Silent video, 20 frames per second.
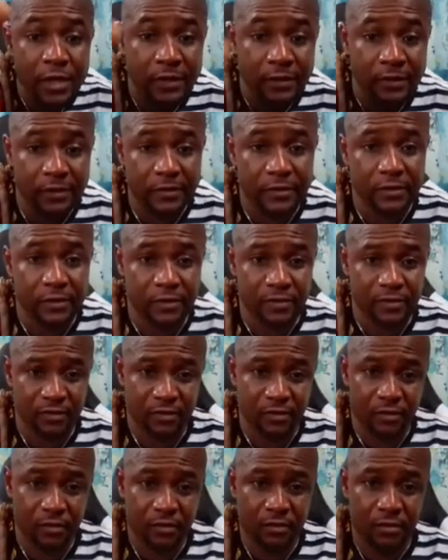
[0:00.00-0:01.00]
ways.
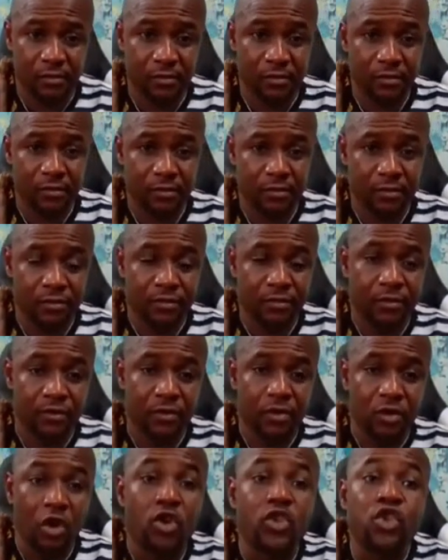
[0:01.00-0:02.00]

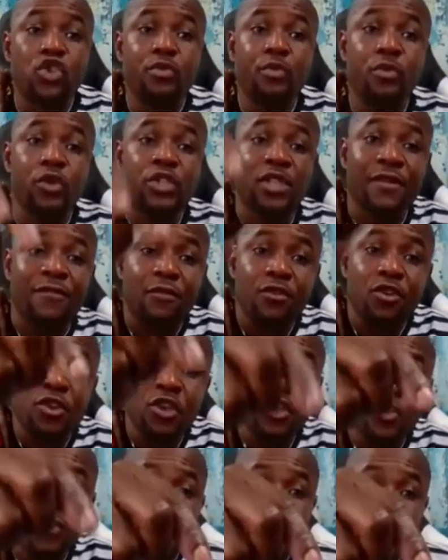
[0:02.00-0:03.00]
Until you put change from your
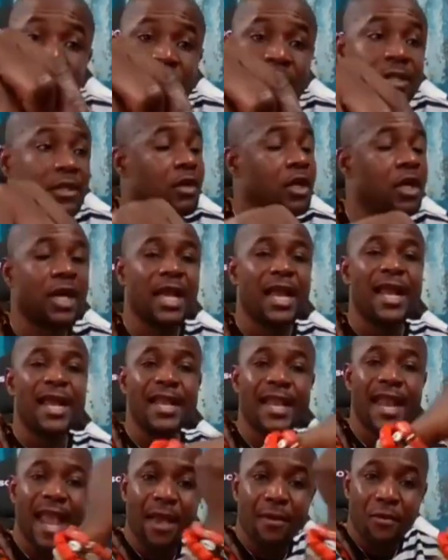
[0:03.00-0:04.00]
evil ways.
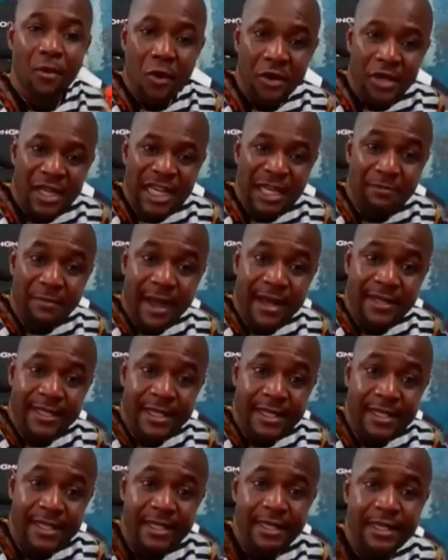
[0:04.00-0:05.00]
Never ni
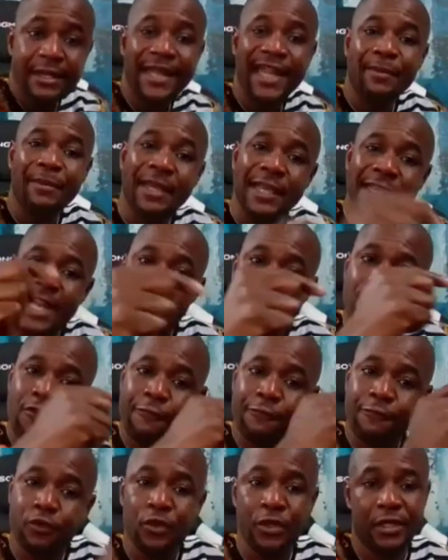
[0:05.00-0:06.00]
imagine na make na won
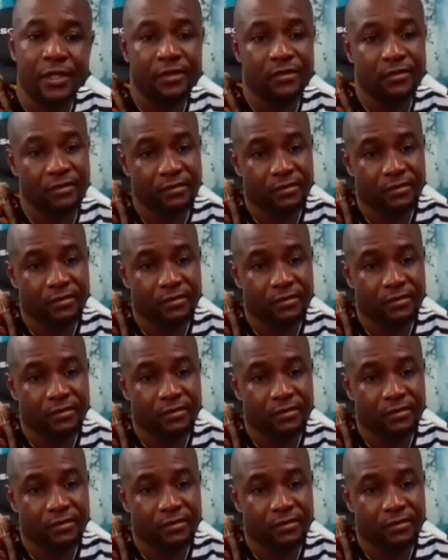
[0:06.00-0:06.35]
furi.